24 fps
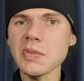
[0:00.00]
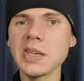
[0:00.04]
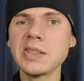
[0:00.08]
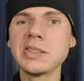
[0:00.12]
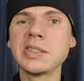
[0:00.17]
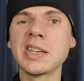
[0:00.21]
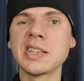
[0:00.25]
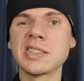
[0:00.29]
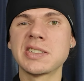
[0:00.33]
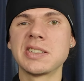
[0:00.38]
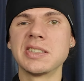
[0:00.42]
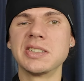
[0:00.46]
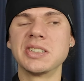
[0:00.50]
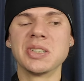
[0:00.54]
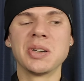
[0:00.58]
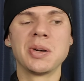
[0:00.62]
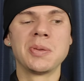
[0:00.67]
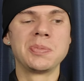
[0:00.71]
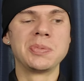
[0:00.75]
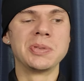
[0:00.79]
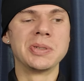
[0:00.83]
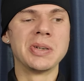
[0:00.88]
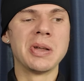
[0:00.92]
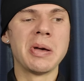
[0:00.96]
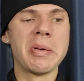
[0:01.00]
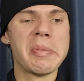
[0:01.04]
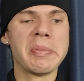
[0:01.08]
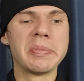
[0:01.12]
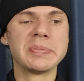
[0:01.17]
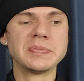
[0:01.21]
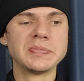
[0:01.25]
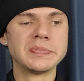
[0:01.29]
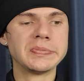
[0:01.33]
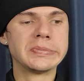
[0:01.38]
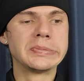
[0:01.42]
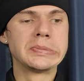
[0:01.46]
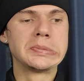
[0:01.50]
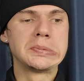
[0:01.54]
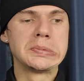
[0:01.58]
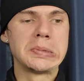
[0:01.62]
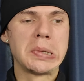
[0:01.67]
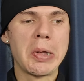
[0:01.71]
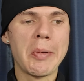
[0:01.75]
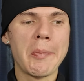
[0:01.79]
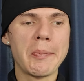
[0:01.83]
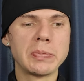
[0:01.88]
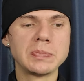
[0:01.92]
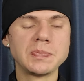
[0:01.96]
It does the job, you know.
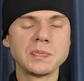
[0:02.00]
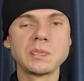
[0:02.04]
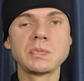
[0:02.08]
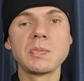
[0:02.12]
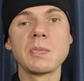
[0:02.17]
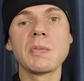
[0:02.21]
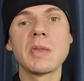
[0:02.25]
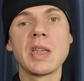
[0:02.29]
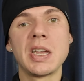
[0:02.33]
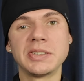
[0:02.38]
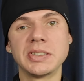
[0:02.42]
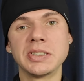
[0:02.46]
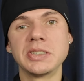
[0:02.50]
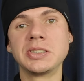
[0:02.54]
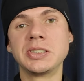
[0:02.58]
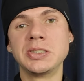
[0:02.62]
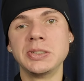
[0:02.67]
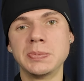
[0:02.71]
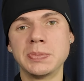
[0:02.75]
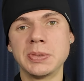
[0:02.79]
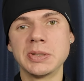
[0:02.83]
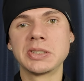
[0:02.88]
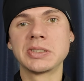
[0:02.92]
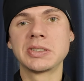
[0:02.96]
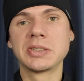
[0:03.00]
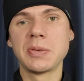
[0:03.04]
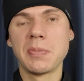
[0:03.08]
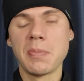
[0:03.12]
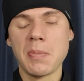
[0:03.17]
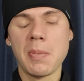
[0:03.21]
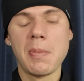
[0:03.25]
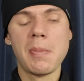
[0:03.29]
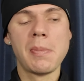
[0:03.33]
And the cheapest.